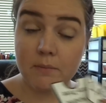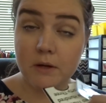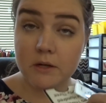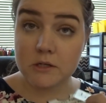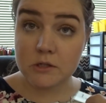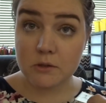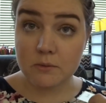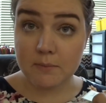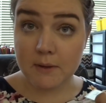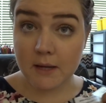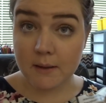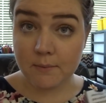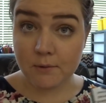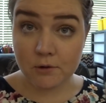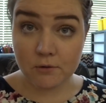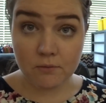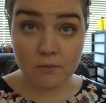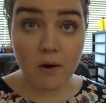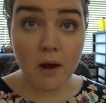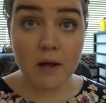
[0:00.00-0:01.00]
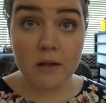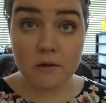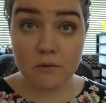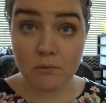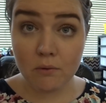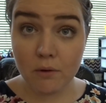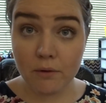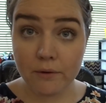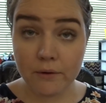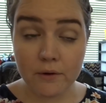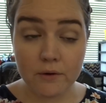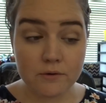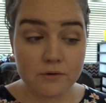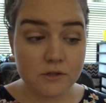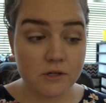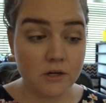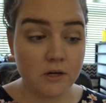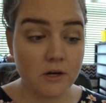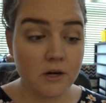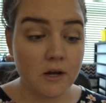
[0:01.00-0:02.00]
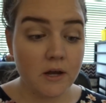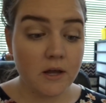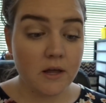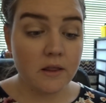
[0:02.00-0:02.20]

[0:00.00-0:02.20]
But to be able to ride the roller coaster,